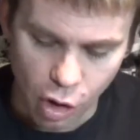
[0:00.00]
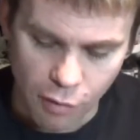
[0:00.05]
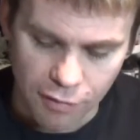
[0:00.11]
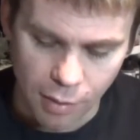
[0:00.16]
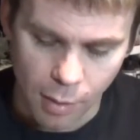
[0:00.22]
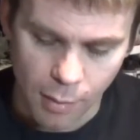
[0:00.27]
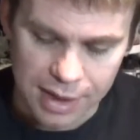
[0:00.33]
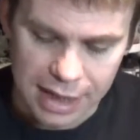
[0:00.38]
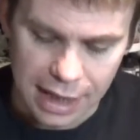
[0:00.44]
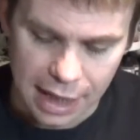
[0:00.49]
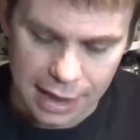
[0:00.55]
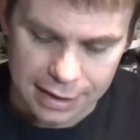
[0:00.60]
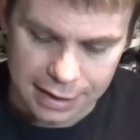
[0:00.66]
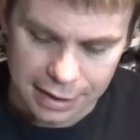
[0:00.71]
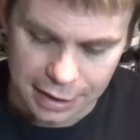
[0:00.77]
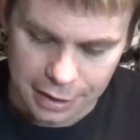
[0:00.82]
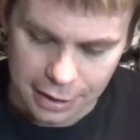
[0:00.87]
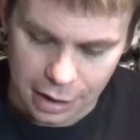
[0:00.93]
over what we got in
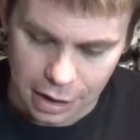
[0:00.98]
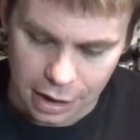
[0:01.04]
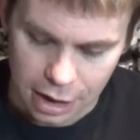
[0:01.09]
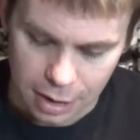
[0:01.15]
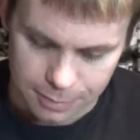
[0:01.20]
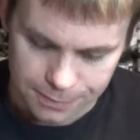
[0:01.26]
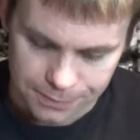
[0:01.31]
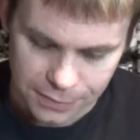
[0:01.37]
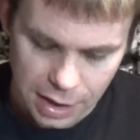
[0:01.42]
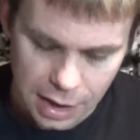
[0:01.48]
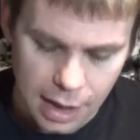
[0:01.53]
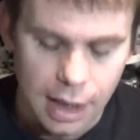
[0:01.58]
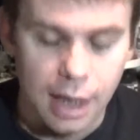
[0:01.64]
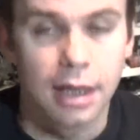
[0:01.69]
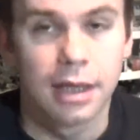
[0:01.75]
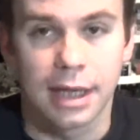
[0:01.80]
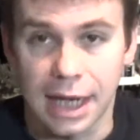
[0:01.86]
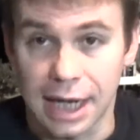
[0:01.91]
here.
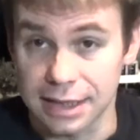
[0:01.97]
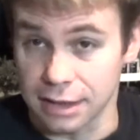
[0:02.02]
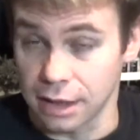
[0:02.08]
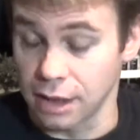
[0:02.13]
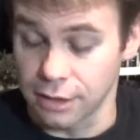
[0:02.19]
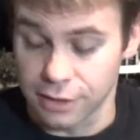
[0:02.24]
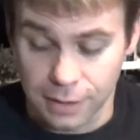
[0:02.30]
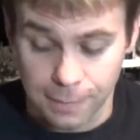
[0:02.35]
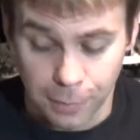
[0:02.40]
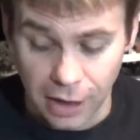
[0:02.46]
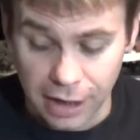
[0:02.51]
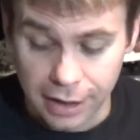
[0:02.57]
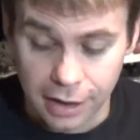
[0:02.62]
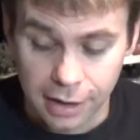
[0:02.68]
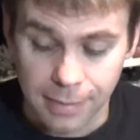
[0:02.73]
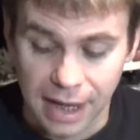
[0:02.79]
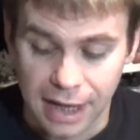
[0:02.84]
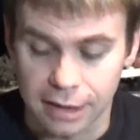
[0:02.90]
The
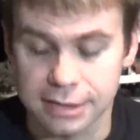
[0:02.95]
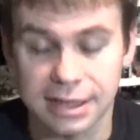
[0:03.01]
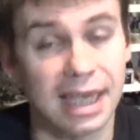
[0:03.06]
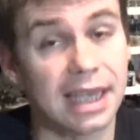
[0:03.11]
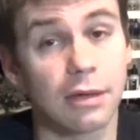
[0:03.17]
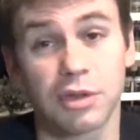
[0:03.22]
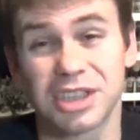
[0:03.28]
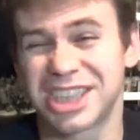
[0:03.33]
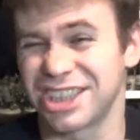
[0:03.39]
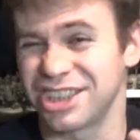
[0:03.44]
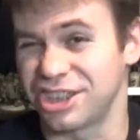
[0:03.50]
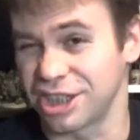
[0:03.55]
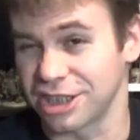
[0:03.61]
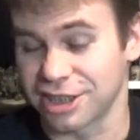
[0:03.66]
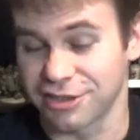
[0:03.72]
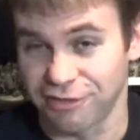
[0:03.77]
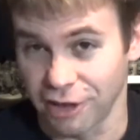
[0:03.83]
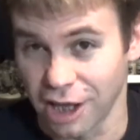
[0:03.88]
Predator Battle Tank, which is
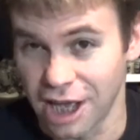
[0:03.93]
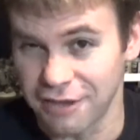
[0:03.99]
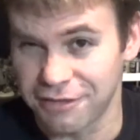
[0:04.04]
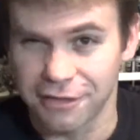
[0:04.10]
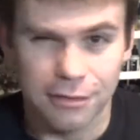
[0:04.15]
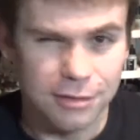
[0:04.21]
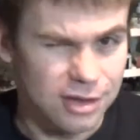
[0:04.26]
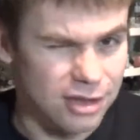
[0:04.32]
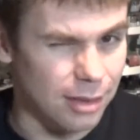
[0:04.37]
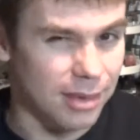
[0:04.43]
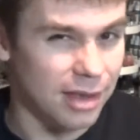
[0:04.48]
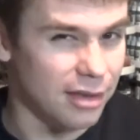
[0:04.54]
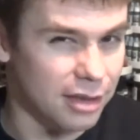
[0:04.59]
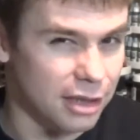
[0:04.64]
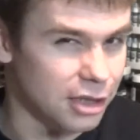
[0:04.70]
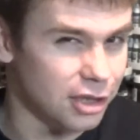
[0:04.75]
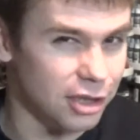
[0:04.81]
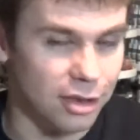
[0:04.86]
just fluff, so I'm not
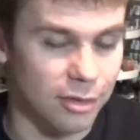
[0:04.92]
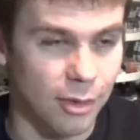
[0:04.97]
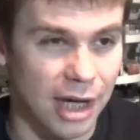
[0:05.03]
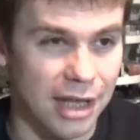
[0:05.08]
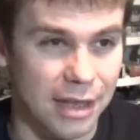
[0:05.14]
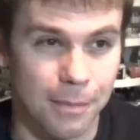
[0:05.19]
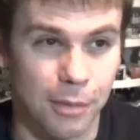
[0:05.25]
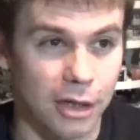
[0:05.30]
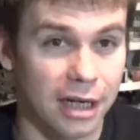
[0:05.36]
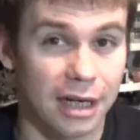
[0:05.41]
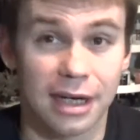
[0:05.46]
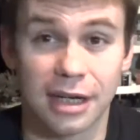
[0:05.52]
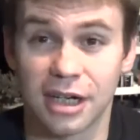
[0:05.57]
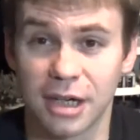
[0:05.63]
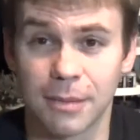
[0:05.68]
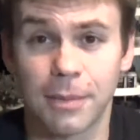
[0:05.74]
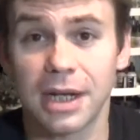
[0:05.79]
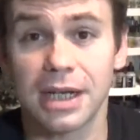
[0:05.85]
really sure why they put it in
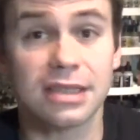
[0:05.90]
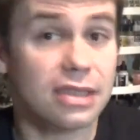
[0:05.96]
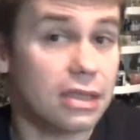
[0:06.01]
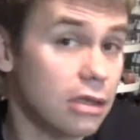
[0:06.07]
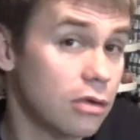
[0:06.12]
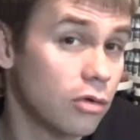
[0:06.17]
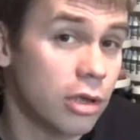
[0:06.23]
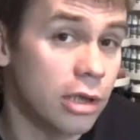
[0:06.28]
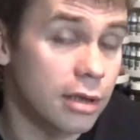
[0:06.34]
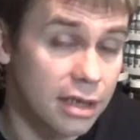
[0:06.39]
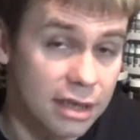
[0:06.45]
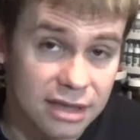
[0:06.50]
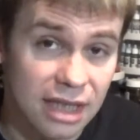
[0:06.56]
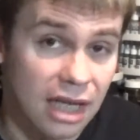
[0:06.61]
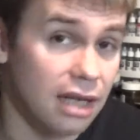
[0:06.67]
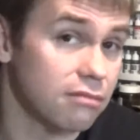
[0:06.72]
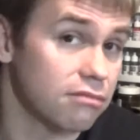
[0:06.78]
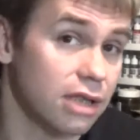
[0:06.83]
here, but it's
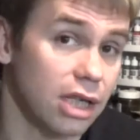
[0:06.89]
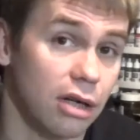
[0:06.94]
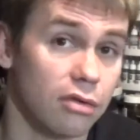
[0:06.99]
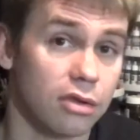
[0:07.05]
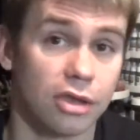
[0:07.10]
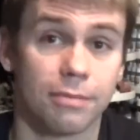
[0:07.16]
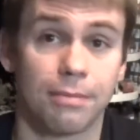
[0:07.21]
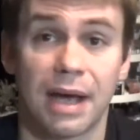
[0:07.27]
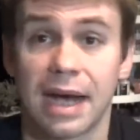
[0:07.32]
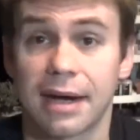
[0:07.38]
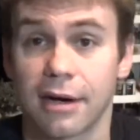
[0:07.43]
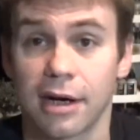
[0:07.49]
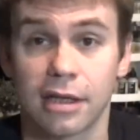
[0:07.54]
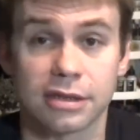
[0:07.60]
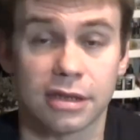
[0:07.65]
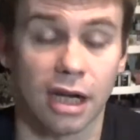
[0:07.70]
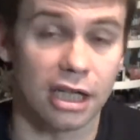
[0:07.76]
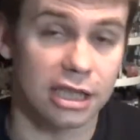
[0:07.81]
got, you know, good
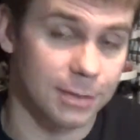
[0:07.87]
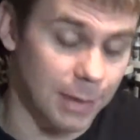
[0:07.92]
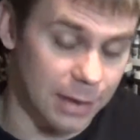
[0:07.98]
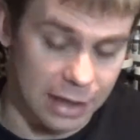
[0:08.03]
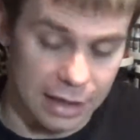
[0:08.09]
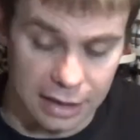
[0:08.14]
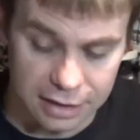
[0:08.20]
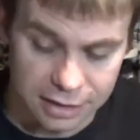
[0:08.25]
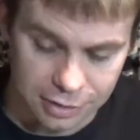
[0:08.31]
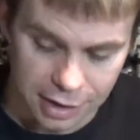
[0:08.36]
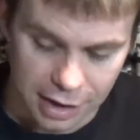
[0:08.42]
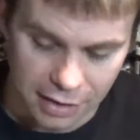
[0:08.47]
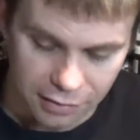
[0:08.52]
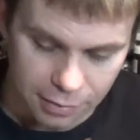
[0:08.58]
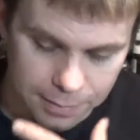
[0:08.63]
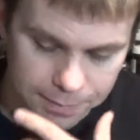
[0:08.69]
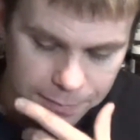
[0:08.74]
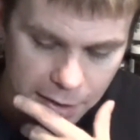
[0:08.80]
background, talks about the history of
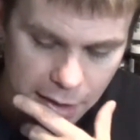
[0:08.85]
them.